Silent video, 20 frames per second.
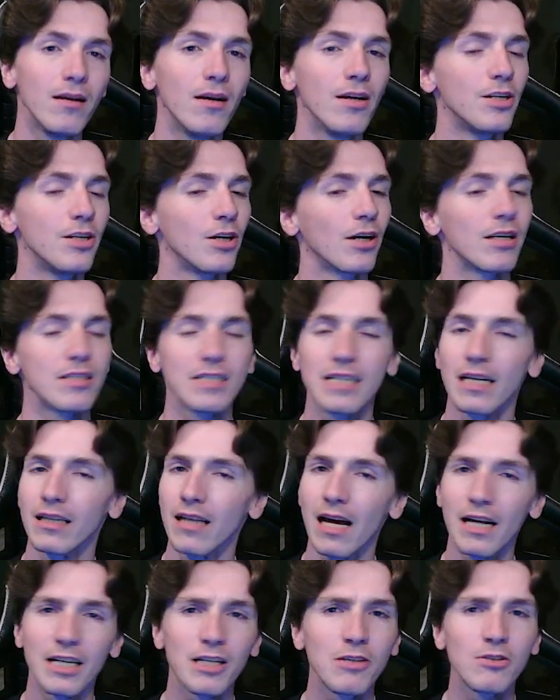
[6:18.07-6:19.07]
You're going to see a
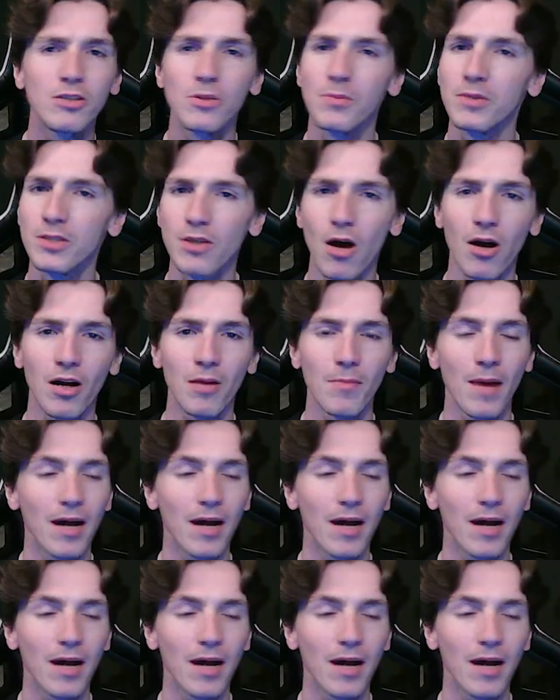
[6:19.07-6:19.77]
lot of YouTubers talking about it.